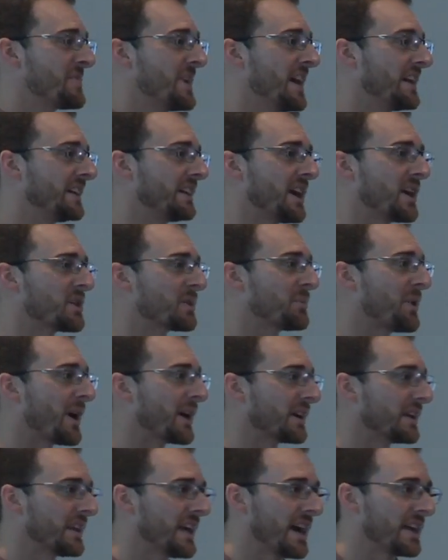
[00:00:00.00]
And another
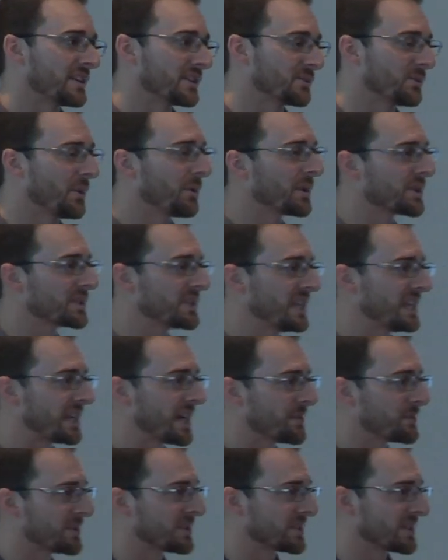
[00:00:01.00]
part of that is what we're seeing
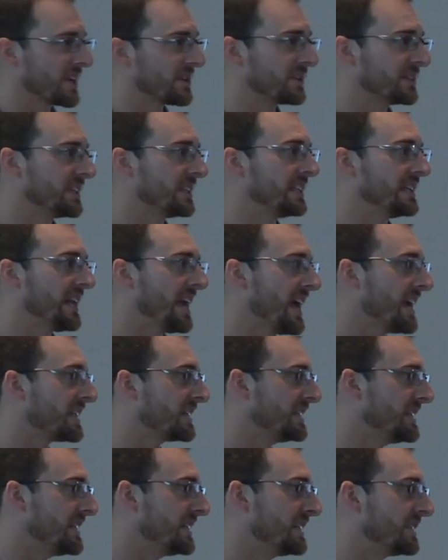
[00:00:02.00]
up in southern
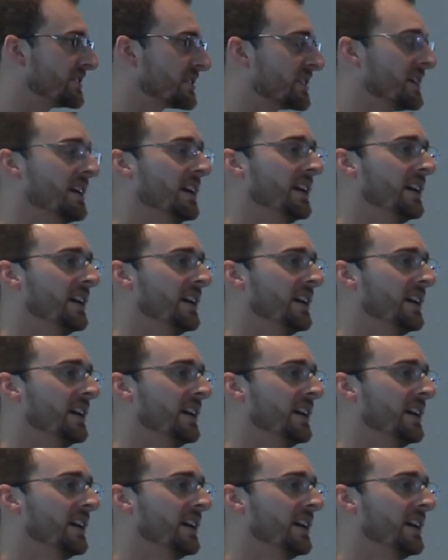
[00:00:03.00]
Indiana is